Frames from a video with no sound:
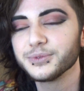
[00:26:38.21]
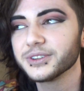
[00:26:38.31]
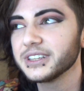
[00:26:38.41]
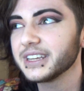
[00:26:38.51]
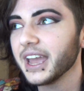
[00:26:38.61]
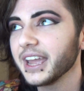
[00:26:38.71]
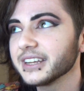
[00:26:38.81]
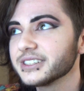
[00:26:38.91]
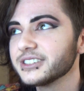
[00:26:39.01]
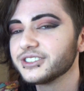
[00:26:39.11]
really
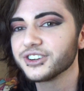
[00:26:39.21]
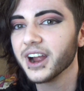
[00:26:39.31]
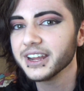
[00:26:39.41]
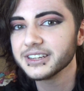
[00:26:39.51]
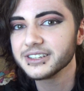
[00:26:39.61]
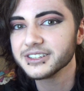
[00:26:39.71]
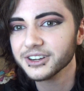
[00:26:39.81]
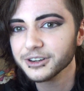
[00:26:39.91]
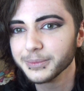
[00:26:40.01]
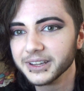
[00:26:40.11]
can't try to
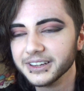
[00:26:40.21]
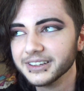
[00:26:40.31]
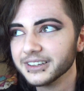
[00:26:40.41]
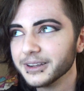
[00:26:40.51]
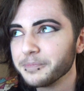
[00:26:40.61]
determine